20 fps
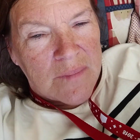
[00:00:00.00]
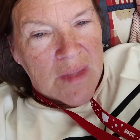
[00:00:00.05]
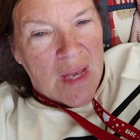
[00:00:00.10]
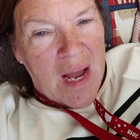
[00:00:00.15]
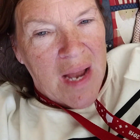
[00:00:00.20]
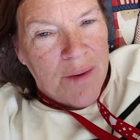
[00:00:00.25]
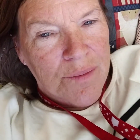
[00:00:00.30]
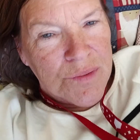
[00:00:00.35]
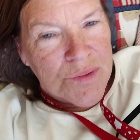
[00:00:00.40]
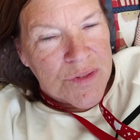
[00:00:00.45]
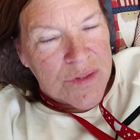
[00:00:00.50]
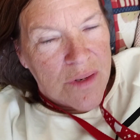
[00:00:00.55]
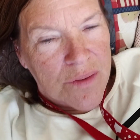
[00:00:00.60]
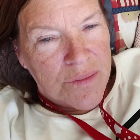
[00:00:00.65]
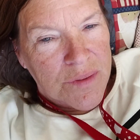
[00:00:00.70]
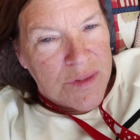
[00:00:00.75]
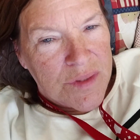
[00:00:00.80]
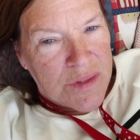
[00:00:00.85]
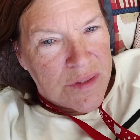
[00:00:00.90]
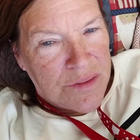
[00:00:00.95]
I was
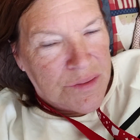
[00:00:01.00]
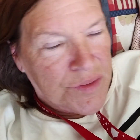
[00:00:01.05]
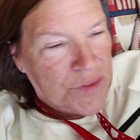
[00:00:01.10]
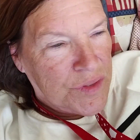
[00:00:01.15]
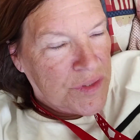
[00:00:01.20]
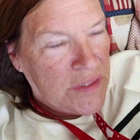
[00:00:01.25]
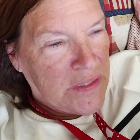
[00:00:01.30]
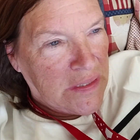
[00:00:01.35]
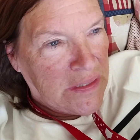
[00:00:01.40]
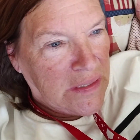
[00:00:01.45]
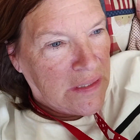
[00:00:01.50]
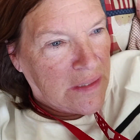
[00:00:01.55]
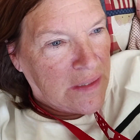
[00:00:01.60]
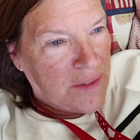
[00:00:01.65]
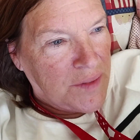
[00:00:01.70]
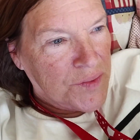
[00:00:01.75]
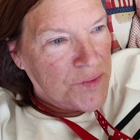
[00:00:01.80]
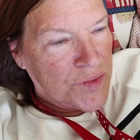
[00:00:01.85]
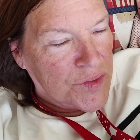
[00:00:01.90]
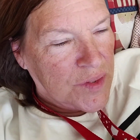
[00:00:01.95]
always understanding it
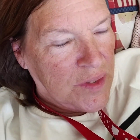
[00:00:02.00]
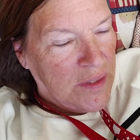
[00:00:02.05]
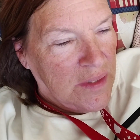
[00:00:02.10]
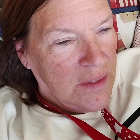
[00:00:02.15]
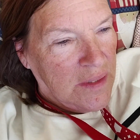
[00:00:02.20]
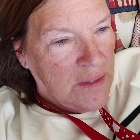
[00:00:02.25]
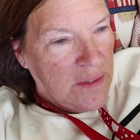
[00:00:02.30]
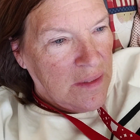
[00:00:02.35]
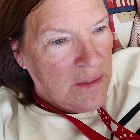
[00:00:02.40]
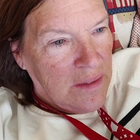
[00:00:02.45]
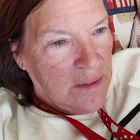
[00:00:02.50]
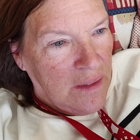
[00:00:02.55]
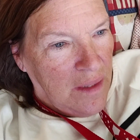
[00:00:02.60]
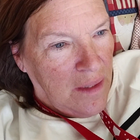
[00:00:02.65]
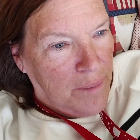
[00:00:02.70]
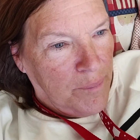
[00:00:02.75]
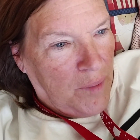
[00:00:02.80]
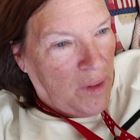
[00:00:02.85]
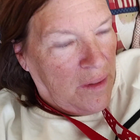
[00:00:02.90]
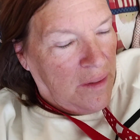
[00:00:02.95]
as,
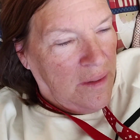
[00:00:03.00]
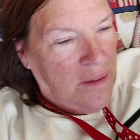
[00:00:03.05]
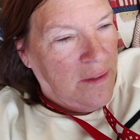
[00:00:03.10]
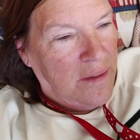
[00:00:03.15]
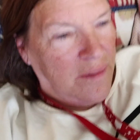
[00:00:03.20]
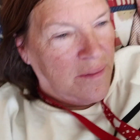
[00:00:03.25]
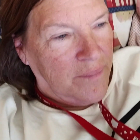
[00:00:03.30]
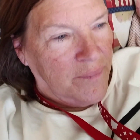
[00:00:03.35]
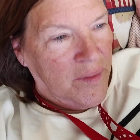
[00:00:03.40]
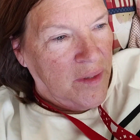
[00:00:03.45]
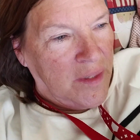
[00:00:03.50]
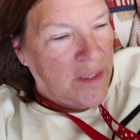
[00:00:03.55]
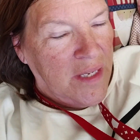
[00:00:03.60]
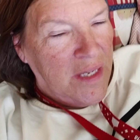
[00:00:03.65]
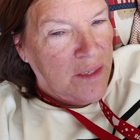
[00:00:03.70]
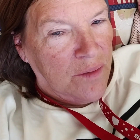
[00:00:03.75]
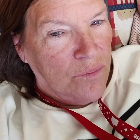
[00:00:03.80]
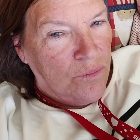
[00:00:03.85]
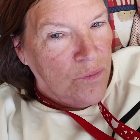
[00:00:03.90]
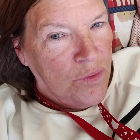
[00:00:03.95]
um,
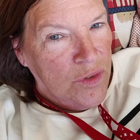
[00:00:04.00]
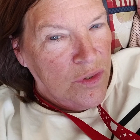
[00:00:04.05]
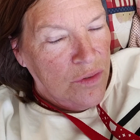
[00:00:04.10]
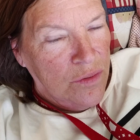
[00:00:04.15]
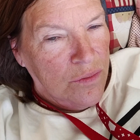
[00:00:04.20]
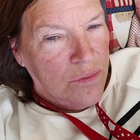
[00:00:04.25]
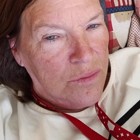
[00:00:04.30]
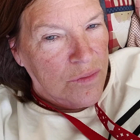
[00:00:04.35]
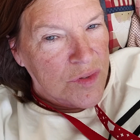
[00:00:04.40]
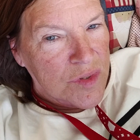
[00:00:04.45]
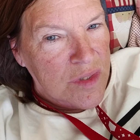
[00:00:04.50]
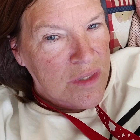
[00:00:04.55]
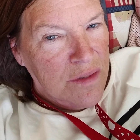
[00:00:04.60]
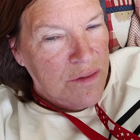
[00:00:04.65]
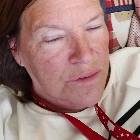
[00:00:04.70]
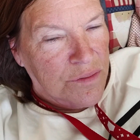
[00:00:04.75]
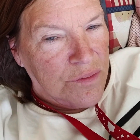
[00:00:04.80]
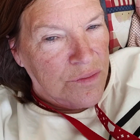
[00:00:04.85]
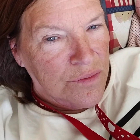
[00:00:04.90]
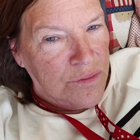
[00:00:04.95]
again, when you see
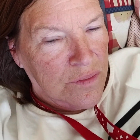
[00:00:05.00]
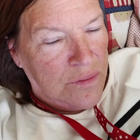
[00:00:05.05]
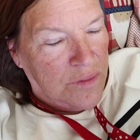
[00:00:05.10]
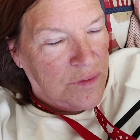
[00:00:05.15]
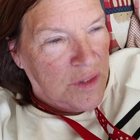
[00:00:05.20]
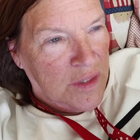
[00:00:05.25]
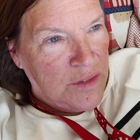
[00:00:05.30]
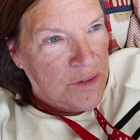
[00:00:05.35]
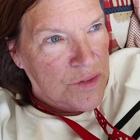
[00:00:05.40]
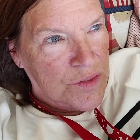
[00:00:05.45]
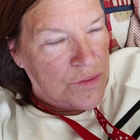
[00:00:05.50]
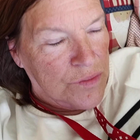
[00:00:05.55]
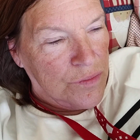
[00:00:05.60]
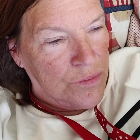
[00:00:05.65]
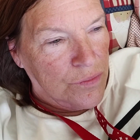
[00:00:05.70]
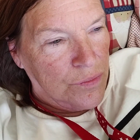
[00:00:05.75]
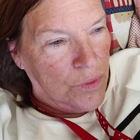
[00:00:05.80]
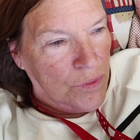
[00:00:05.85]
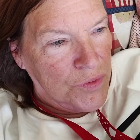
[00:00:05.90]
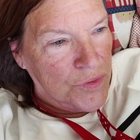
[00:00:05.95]
through things through
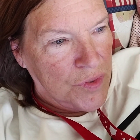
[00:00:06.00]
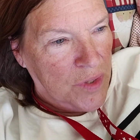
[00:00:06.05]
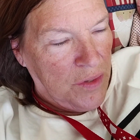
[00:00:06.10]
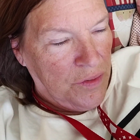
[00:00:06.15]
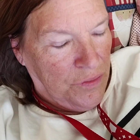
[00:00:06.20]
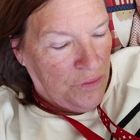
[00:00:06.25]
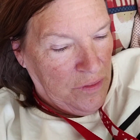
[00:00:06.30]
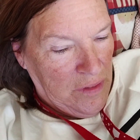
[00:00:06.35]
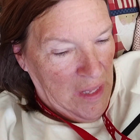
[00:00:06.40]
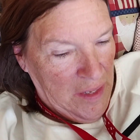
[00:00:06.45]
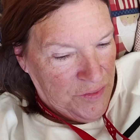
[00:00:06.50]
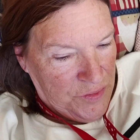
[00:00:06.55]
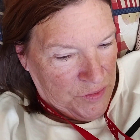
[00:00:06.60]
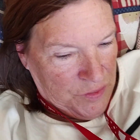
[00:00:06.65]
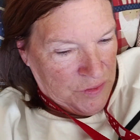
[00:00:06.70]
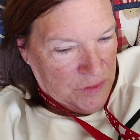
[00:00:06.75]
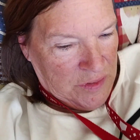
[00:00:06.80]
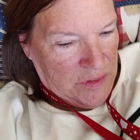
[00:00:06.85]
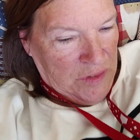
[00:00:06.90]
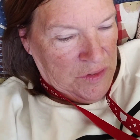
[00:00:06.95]
rose-colored
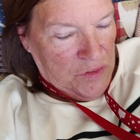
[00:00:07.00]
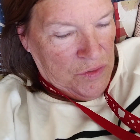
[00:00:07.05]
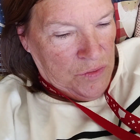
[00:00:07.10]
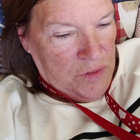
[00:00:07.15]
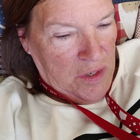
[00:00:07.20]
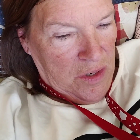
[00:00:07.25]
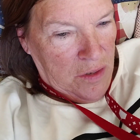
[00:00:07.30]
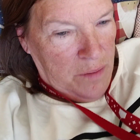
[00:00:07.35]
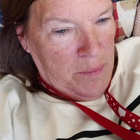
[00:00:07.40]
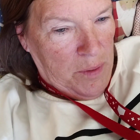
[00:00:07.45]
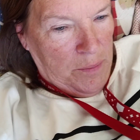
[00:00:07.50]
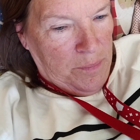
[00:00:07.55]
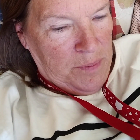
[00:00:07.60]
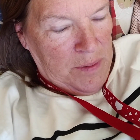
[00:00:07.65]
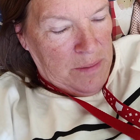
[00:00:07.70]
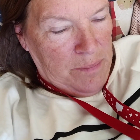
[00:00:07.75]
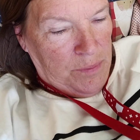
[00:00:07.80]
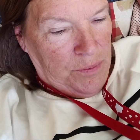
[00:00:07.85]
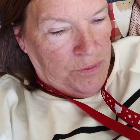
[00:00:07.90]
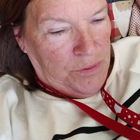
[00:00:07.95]
glasses, that you care about
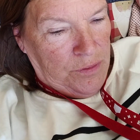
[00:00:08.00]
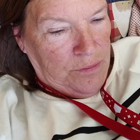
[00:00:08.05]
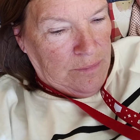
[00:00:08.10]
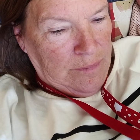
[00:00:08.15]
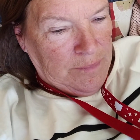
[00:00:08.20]
people,